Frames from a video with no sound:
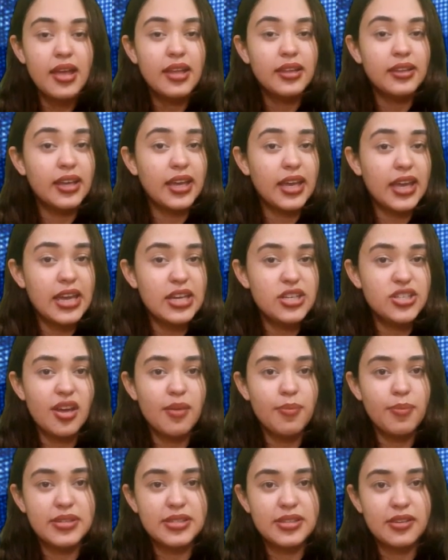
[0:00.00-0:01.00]
The
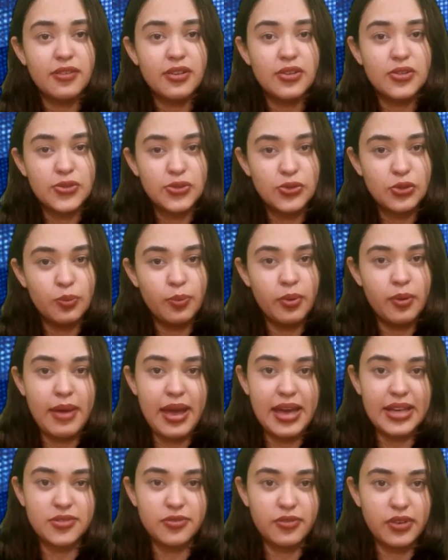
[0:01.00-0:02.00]
Asia-Pacific
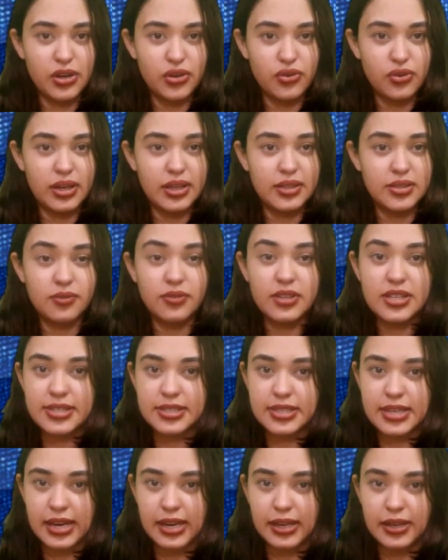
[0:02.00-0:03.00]
Supramax freight rates were
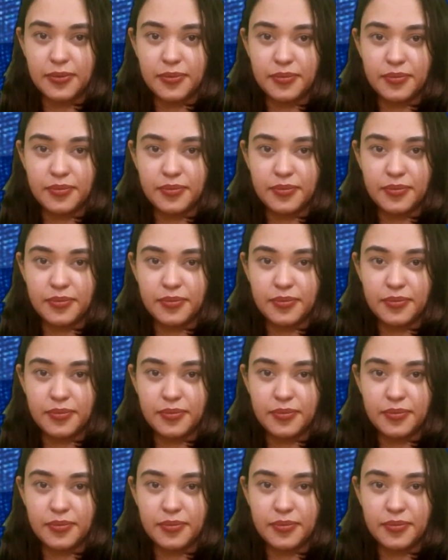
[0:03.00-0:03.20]
steady.